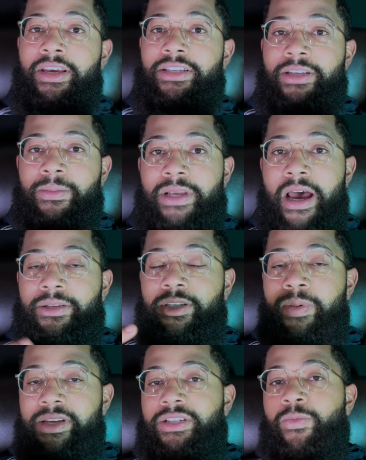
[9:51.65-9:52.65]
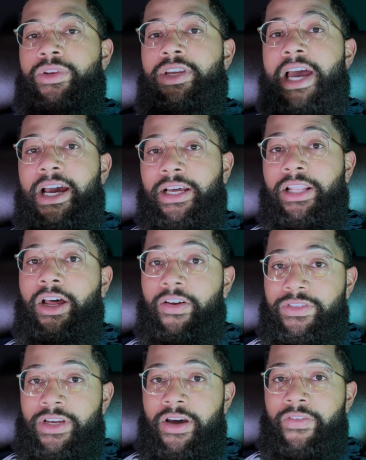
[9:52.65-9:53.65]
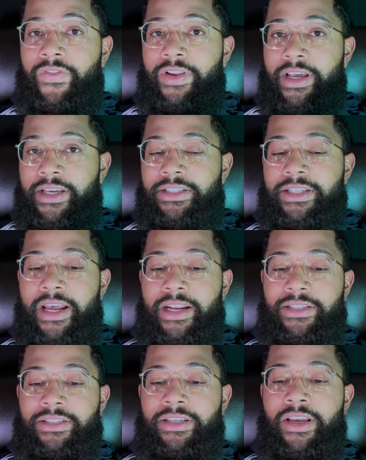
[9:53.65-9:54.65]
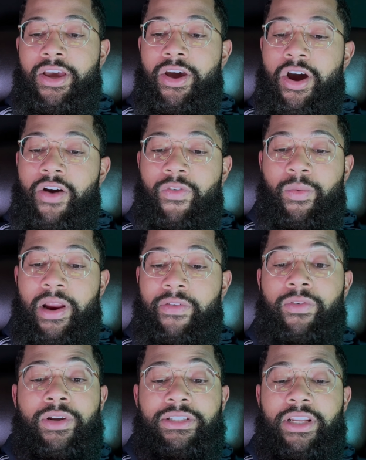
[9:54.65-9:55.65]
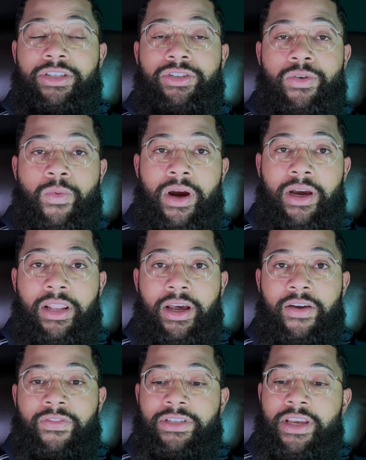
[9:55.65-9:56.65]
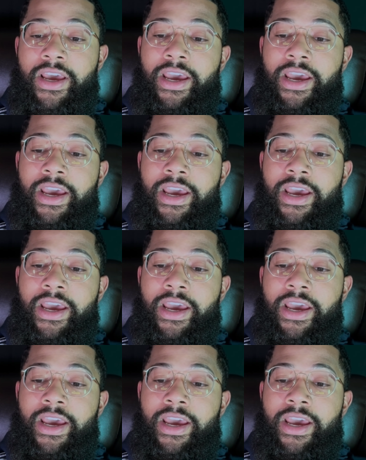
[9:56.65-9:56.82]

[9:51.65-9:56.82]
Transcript: sometimes, especially when you got gloves on for the aesthetics, or for whatever reason that you wear gloves,